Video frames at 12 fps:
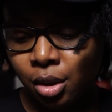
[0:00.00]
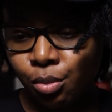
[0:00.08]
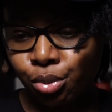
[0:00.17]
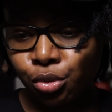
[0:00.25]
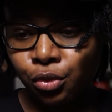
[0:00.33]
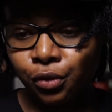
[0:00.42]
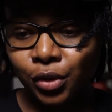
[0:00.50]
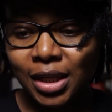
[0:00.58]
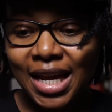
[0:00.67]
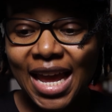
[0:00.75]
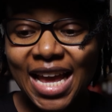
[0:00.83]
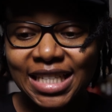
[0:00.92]
proof,
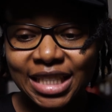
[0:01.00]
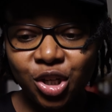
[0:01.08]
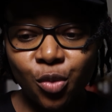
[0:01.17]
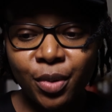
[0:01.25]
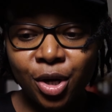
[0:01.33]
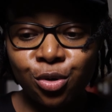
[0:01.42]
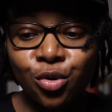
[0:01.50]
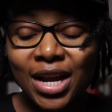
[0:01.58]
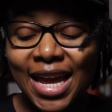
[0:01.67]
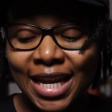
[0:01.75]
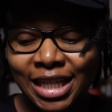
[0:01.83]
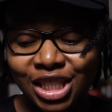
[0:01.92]
single barrel,
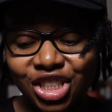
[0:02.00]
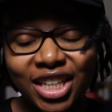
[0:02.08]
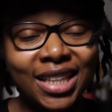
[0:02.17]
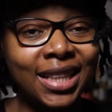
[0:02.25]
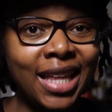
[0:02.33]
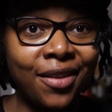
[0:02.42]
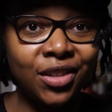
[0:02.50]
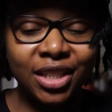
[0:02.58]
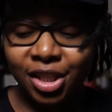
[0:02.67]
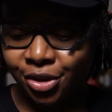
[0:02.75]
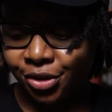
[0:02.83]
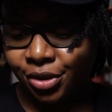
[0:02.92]
aged 11
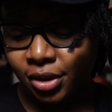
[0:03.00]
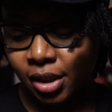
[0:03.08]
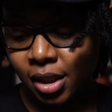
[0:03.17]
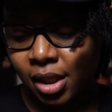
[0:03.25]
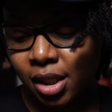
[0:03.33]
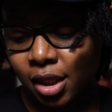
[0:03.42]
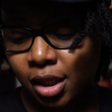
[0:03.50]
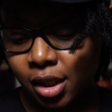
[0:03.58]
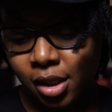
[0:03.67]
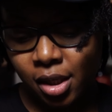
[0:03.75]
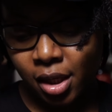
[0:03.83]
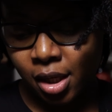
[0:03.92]
years,
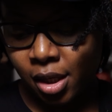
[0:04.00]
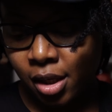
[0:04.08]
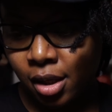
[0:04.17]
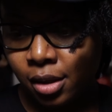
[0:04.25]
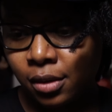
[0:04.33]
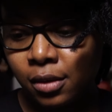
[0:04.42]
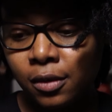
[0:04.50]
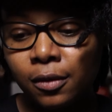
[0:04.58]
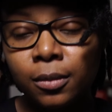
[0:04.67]
and